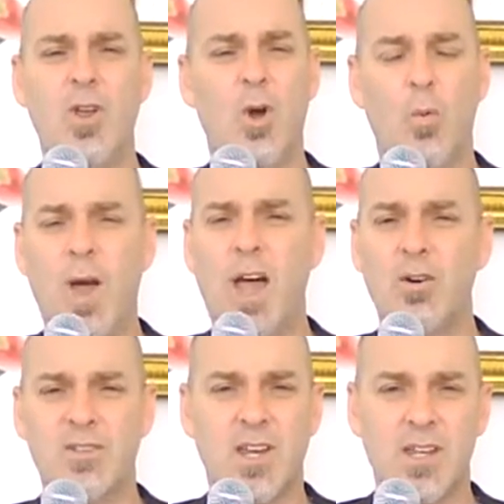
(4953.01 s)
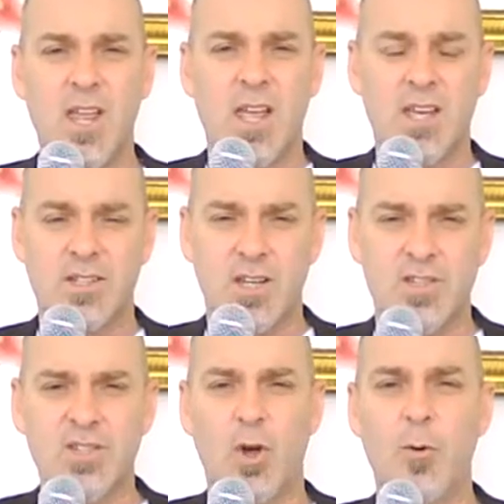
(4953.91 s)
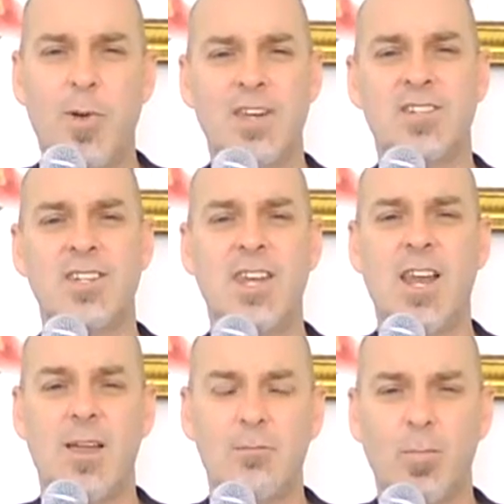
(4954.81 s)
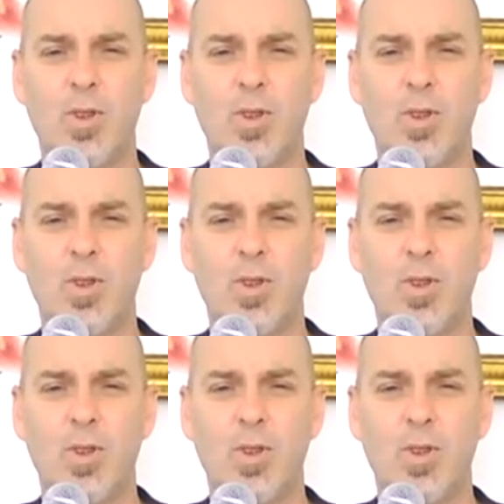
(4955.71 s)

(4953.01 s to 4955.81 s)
And you know, wow, as I as I sow my seed,